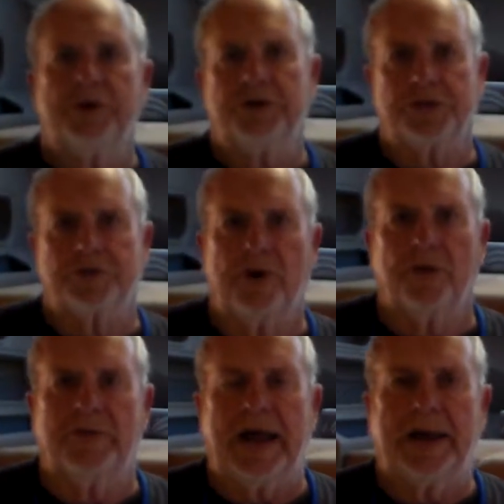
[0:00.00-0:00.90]
We just
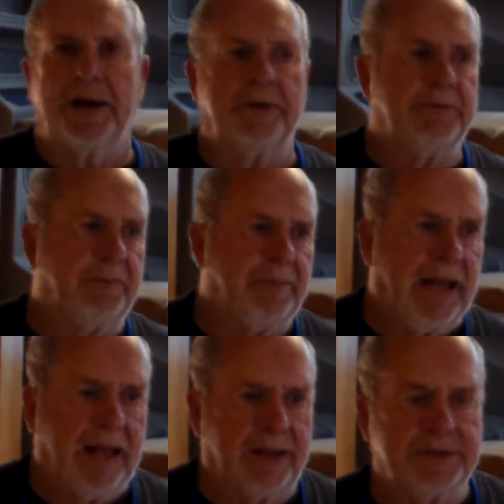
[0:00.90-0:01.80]
drove it 800
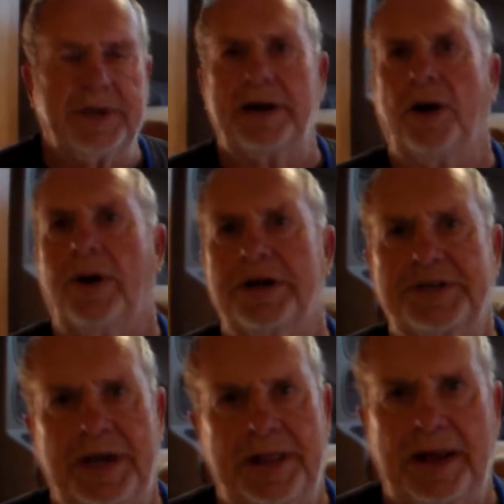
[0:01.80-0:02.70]
miles. I know I
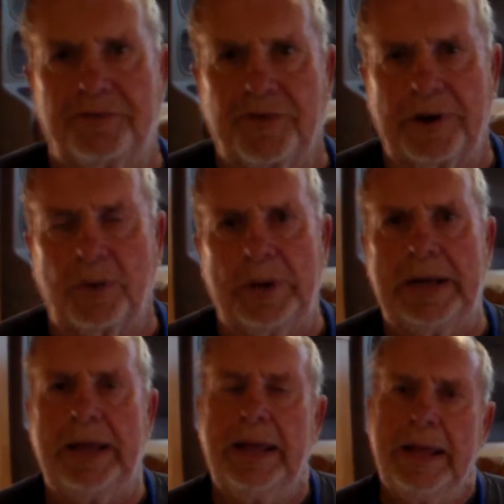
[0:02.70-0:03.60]
say that
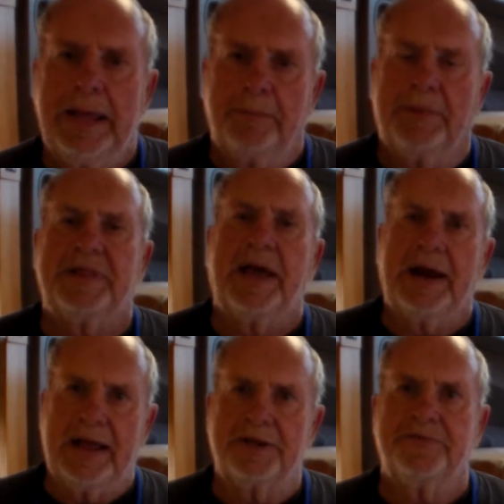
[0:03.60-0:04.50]
frequently, but that
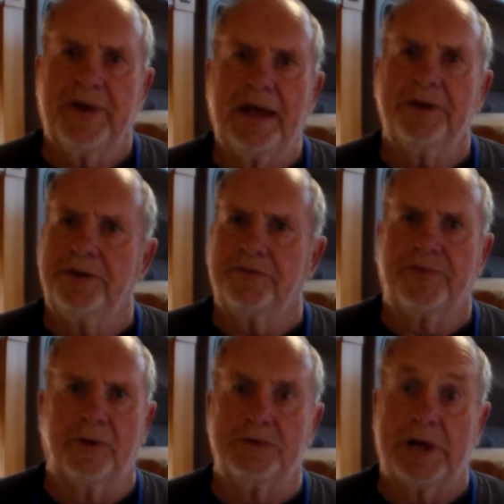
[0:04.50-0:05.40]
has value,
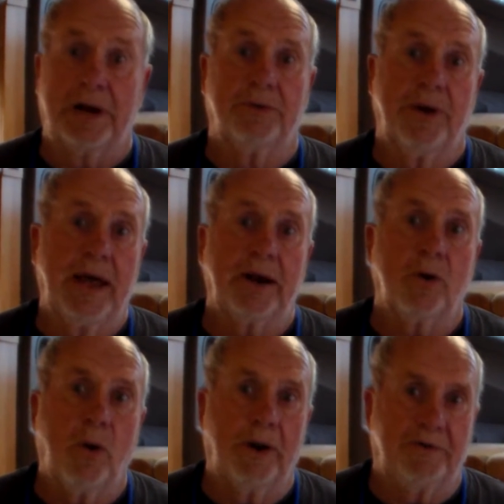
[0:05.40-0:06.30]
folks. I don't know how to
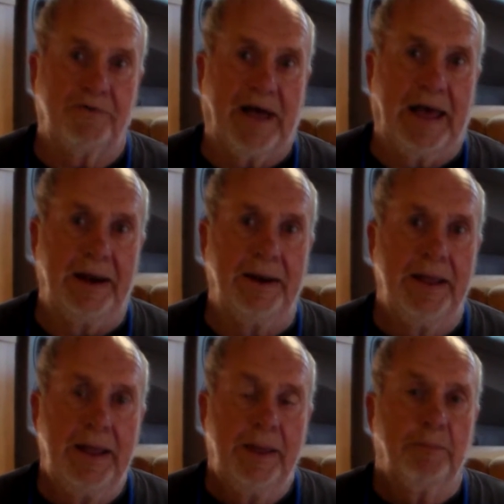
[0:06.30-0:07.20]
quantify it,
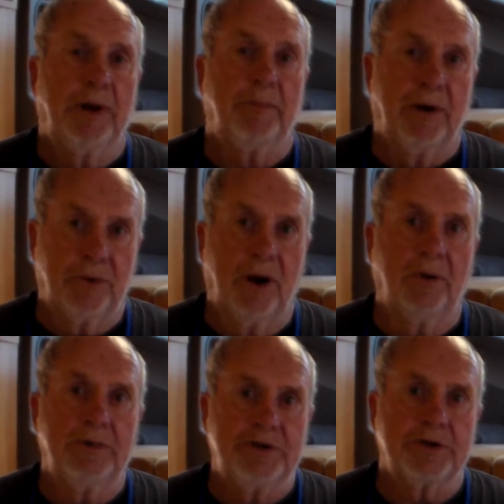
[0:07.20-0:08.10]
but a
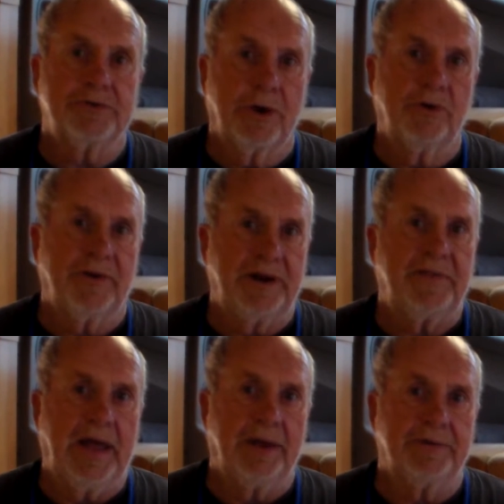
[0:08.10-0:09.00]
motorhome that just drove
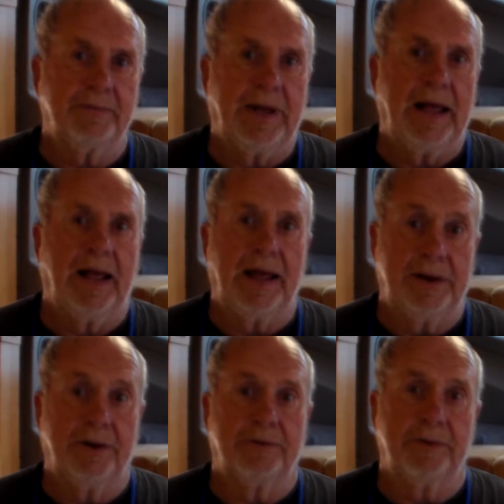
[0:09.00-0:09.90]

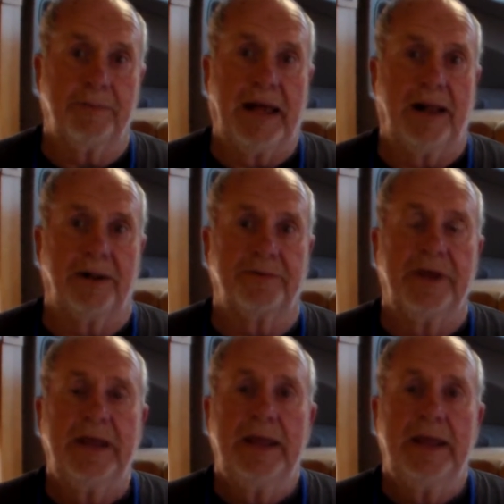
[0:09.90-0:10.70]
800 miles